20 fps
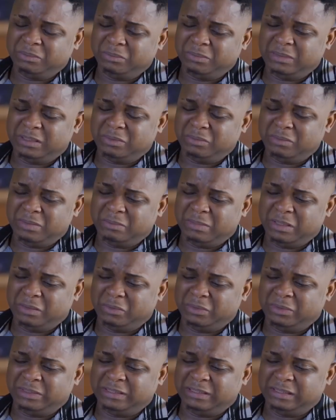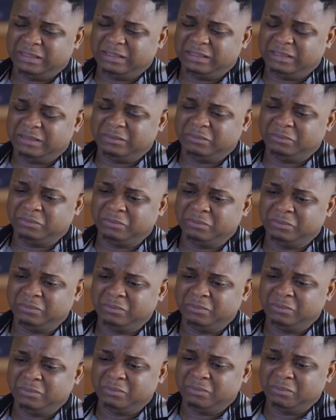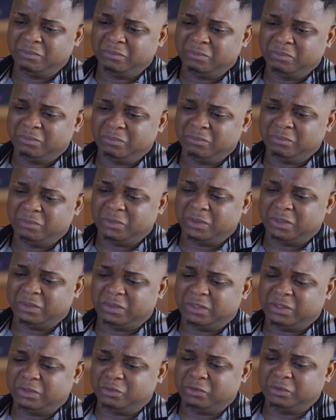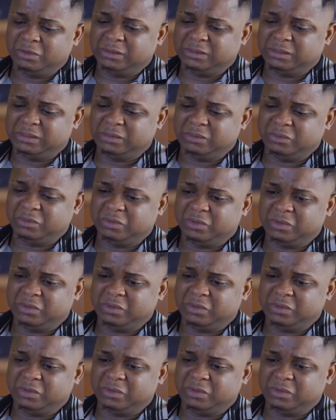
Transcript: Why am I calling again? Okay, Johnson.